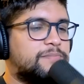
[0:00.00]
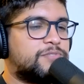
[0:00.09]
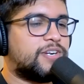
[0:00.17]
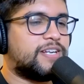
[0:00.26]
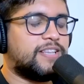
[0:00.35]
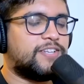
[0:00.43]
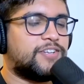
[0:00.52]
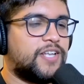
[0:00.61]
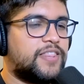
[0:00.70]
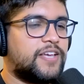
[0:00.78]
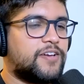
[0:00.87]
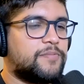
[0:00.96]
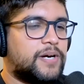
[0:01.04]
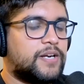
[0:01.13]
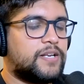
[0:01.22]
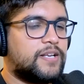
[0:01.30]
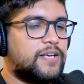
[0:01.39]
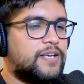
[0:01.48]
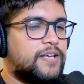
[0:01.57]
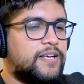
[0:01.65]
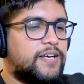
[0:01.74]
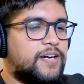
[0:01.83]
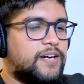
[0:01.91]
I'm trying to literally think about it.
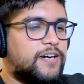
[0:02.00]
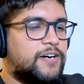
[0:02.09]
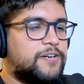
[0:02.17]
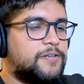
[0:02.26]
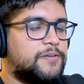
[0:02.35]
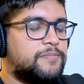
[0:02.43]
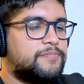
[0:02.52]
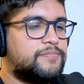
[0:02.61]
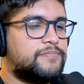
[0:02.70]
Who